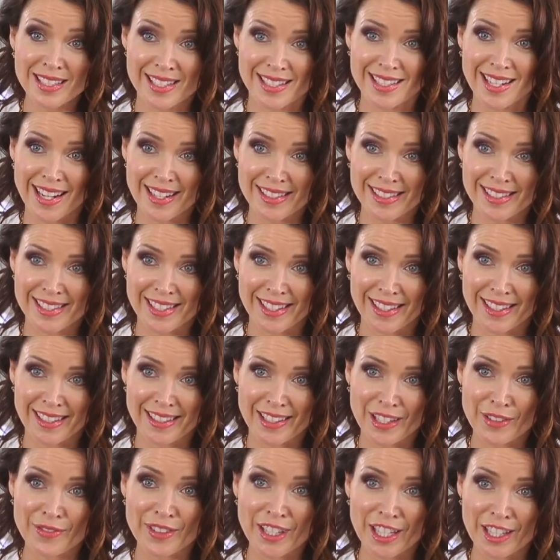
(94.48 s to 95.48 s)
It seemed like a
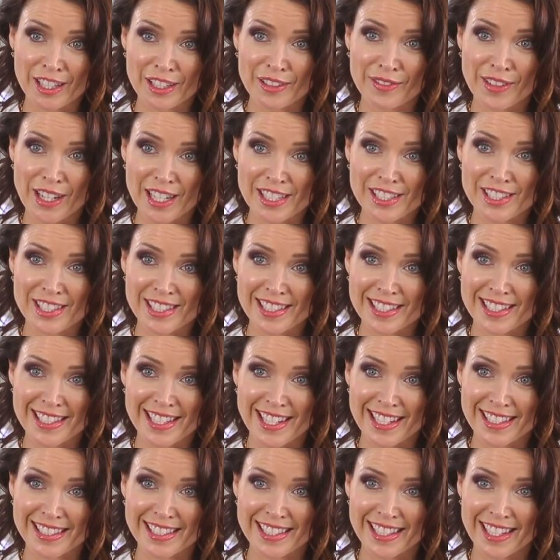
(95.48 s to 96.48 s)
match made in soap
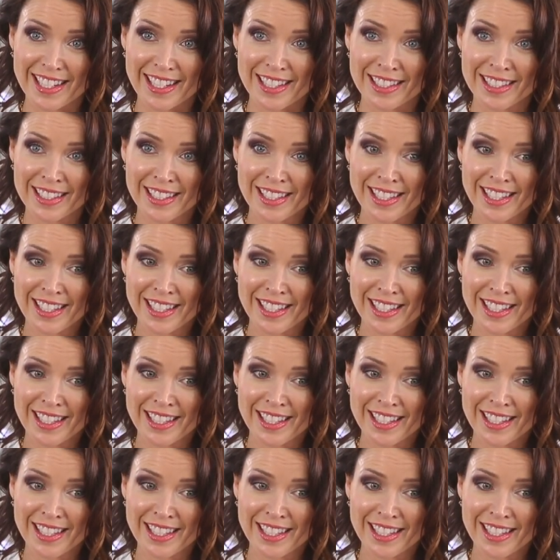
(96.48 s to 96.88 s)
opera heaven.